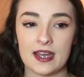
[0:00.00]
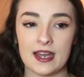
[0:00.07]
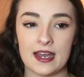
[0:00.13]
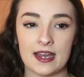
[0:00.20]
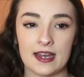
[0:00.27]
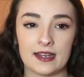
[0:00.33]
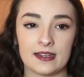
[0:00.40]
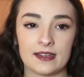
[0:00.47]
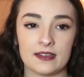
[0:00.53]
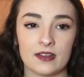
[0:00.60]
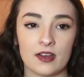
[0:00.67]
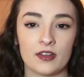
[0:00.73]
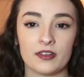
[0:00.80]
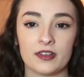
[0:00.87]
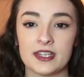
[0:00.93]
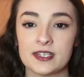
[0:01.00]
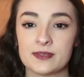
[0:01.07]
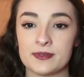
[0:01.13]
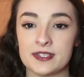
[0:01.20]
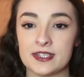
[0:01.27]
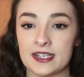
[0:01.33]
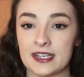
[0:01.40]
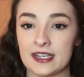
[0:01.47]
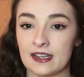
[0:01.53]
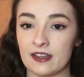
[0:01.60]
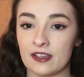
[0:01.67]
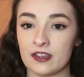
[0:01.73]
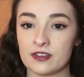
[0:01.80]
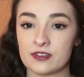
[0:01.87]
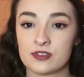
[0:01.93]
And on this
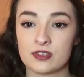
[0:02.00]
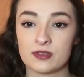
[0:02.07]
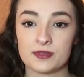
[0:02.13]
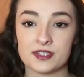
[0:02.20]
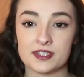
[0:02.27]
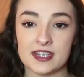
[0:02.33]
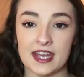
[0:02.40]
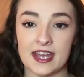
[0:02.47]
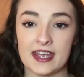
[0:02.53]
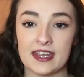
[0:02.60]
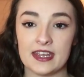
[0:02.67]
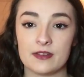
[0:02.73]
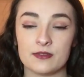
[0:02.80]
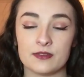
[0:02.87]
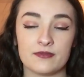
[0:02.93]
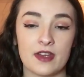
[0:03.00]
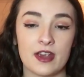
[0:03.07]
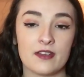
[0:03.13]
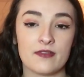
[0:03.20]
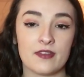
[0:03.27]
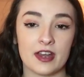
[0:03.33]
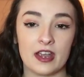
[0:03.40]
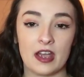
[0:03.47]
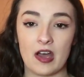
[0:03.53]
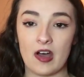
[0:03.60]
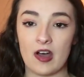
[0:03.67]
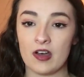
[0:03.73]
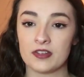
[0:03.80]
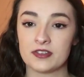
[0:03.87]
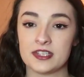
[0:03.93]
particular summer's day, it was very, very
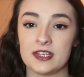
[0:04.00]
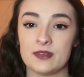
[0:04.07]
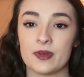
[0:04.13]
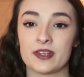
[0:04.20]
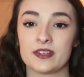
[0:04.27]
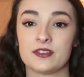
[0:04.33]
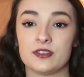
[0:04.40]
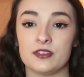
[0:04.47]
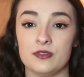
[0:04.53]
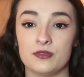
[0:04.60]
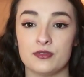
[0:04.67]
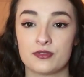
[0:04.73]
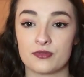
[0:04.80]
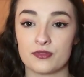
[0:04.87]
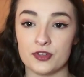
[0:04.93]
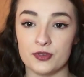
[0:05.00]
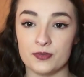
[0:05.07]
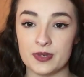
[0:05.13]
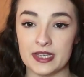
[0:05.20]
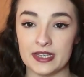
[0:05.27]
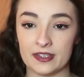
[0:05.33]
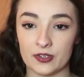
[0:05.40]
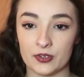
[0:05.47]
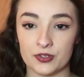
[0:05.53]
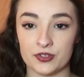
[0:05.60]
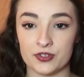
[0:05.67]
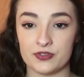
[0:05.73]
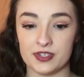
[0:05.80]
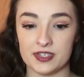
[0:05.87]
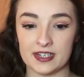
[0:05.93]
hot. He went to Throop in the
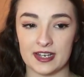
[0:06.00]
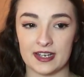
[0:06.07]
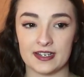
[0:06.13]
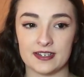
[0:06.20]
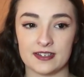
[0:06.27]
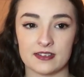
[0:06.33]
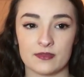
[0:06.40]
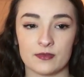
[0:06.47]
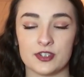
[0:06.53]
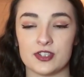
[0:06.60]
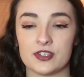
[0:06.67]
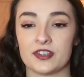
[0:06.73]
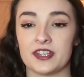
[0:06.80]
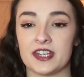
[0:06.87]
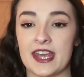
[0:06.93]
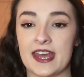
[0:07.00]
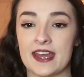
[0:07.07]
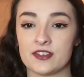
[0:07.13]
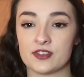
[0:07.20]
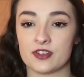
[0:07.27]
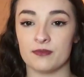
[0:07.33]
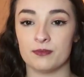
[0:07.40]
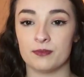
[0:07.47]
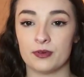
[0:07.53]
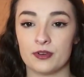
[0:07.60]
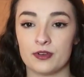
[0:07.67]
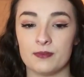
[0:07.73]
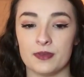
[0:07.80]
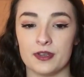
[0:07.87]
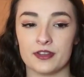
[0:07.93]
countryside, which is on the edge of
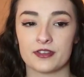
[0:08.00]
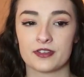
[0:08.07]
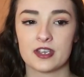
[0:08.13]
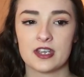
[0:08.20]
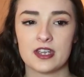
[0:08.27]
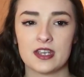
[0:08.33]
Bournemouth.